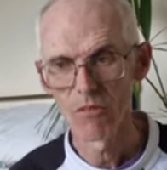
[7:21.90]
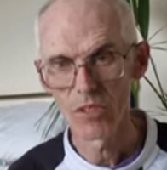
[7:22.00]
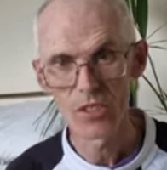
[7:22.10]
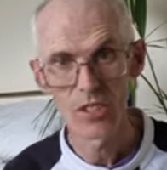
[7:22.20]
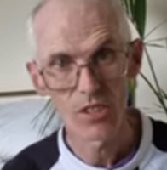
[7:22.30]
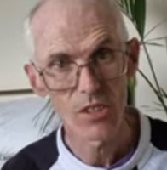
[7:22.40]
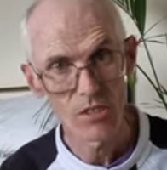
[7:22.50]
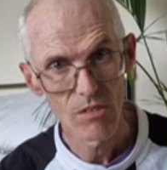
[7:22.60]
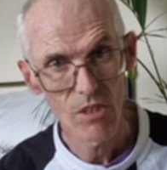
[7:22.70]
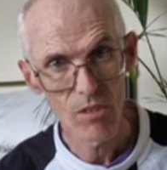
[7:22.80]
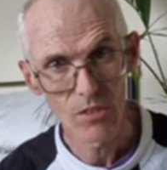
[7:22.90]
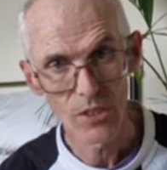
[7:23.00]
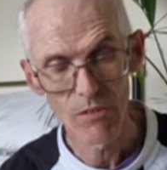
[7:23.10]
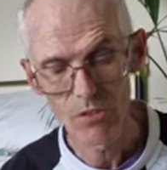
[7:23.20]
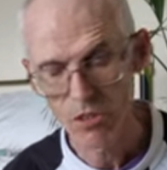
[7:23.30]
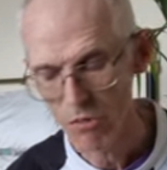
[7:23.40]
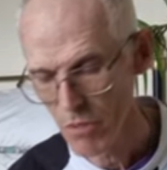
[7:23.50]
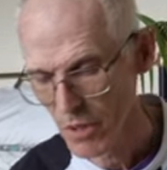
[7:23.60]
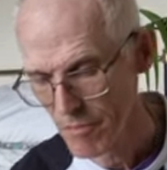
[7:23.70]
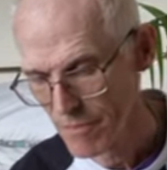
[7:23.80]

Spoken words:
which is on YouTube,